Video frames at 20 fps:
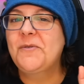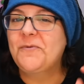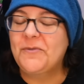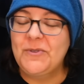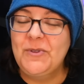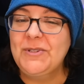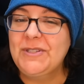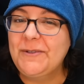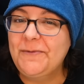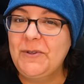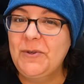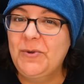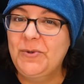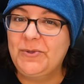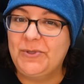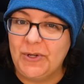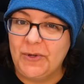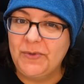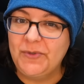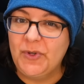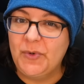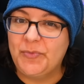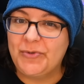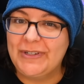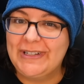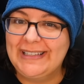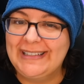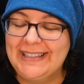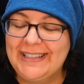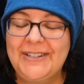For those of you who don't know
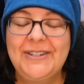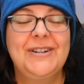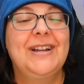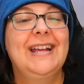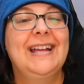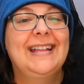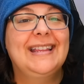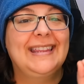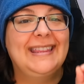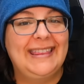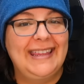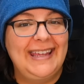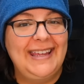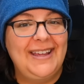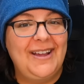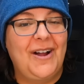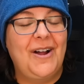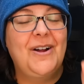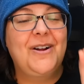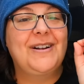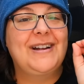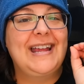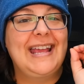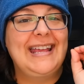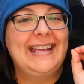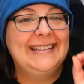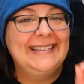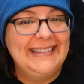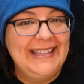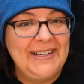Pretty Litter, they are
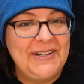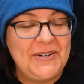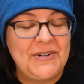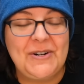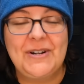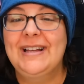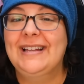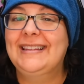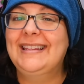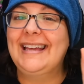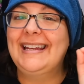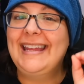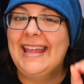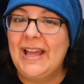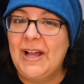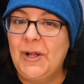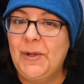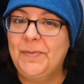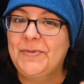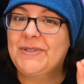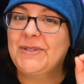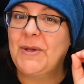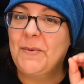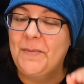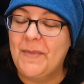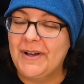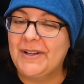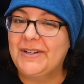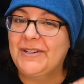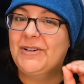a litter that helps
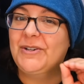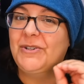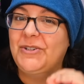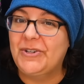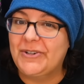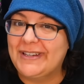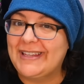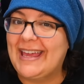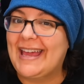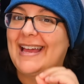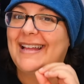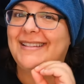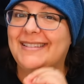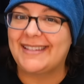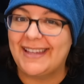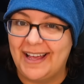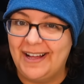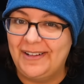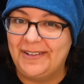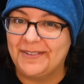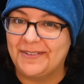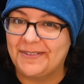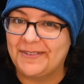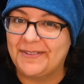monitor your cat's health.